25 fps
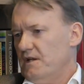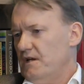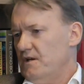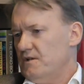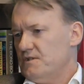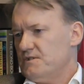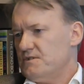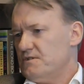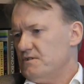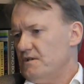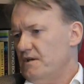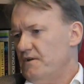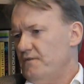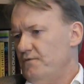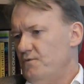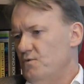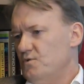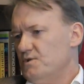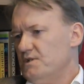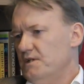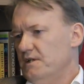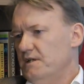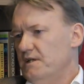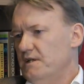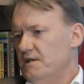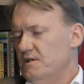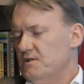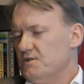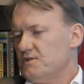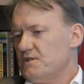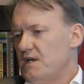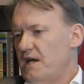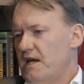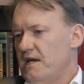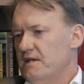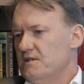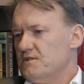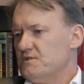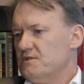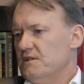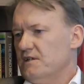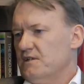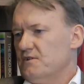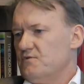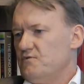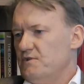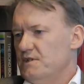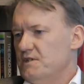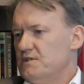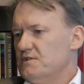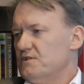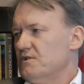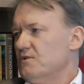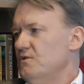last 40 years has increased